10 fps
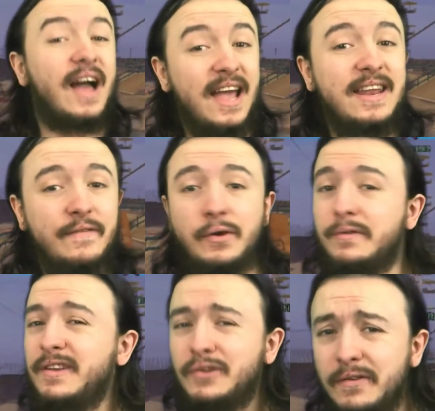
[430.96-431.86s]
The higher
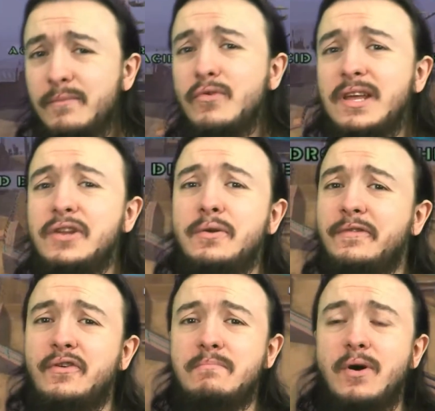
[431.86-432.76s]
difficulty doesn't really do
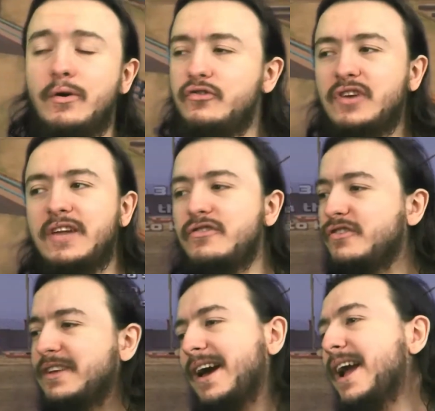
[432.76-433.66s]
too much, it
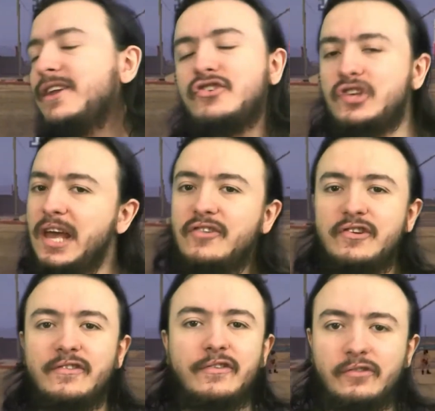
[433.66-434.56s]
just kind of
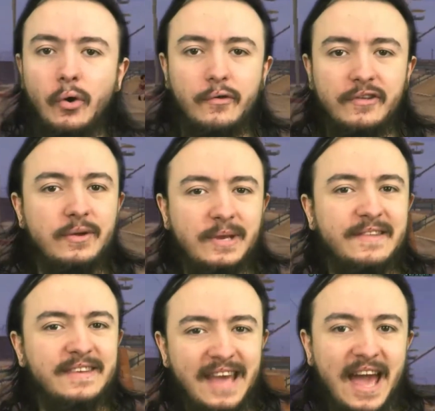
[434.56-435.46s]
changes the scores that you
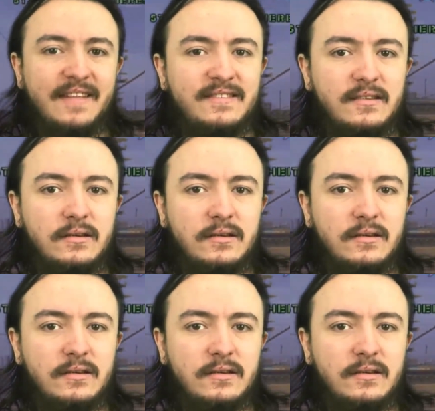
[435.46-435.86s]
need to get.